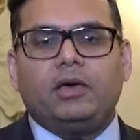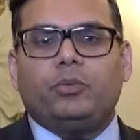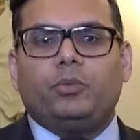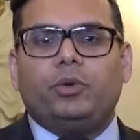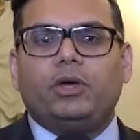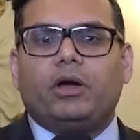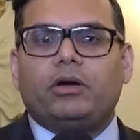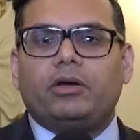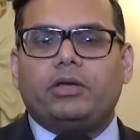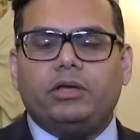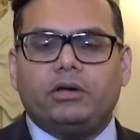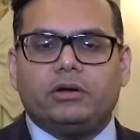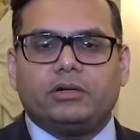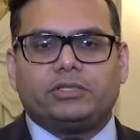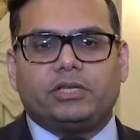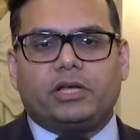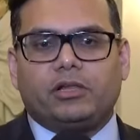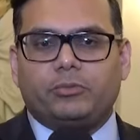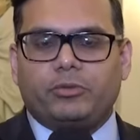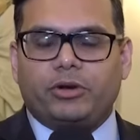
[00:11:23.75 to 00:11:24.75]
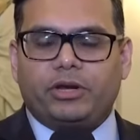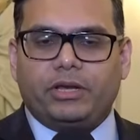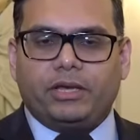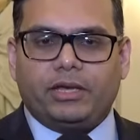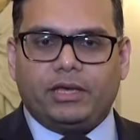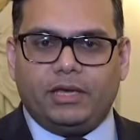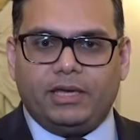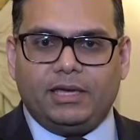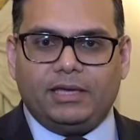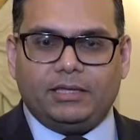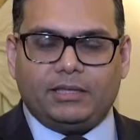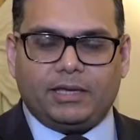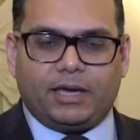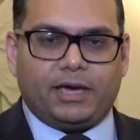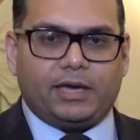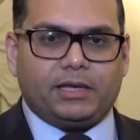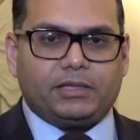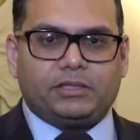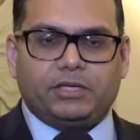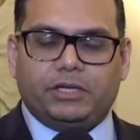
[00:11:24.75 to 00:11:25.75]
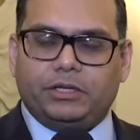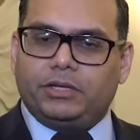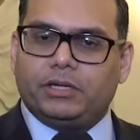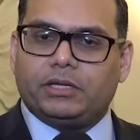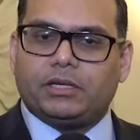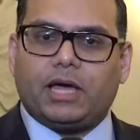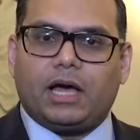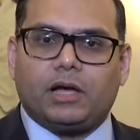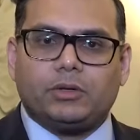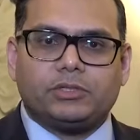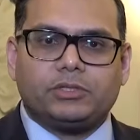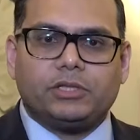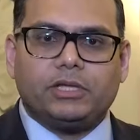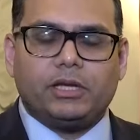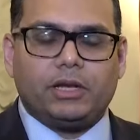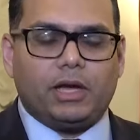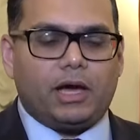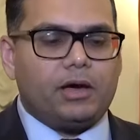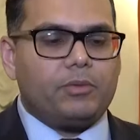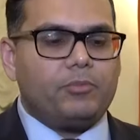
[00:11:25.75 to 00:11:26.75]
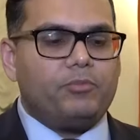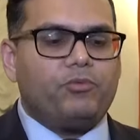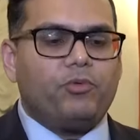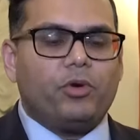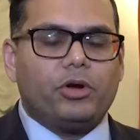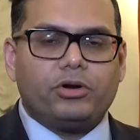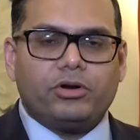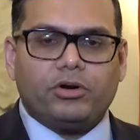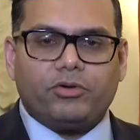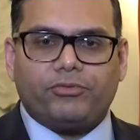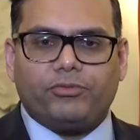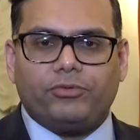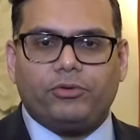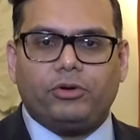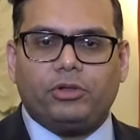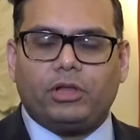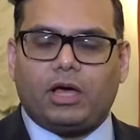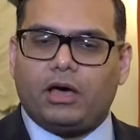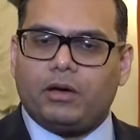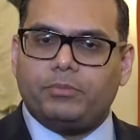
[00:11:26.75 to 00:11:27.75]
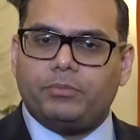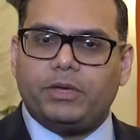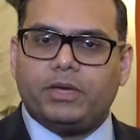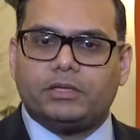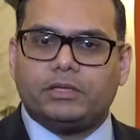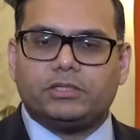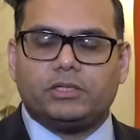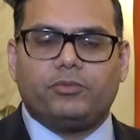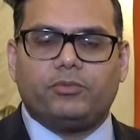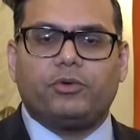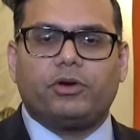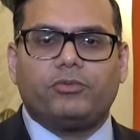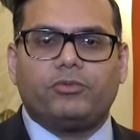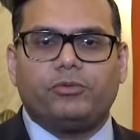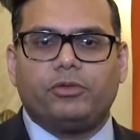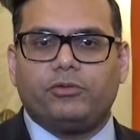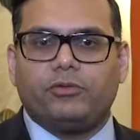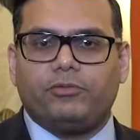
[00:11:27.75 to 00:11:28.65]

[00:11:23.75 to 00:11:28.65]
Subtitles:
We are here celebrating Eid at the Indian Consulate, a wonderful ambience, a wonderful